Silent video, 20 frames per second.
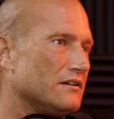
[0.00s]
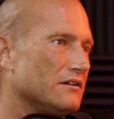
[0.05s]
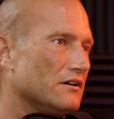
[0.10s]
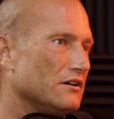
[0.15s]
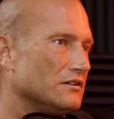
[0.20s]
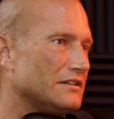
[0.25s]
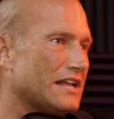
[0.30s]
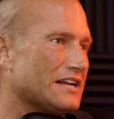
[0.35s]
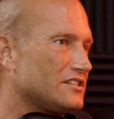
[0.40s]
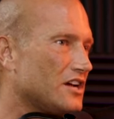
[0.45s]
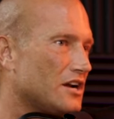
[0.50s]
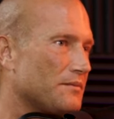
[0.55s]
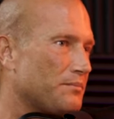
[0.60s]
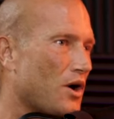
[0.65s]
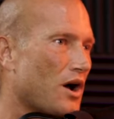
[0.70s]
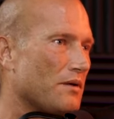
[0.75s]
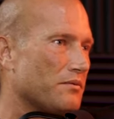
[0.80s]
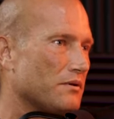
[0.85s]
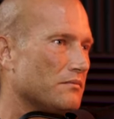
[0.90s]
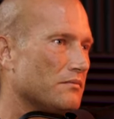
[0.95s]
Yeah. Like, that's not a
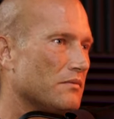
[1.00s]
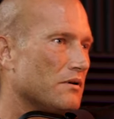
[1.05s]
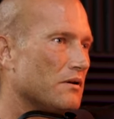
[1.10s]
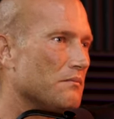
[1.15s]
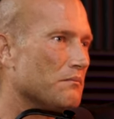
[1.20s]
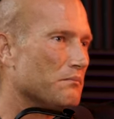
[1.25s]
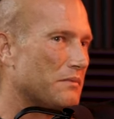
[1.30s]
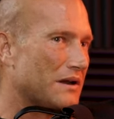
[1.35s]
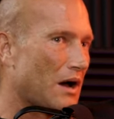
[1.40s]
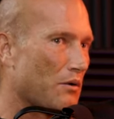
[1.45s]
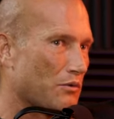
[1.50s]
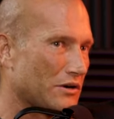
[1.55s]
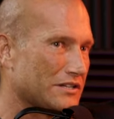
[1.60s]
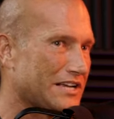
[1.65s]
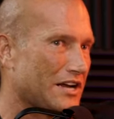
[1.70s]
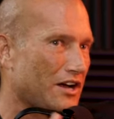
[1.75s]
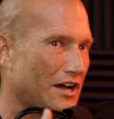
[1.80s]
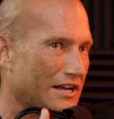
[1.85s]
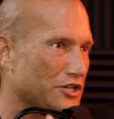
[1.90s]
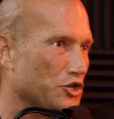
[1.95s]
problem. Yeah. But I want to
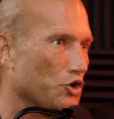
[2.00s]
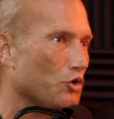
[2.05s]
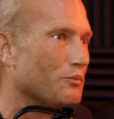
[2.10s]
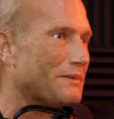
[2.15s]
tell you, like, you'll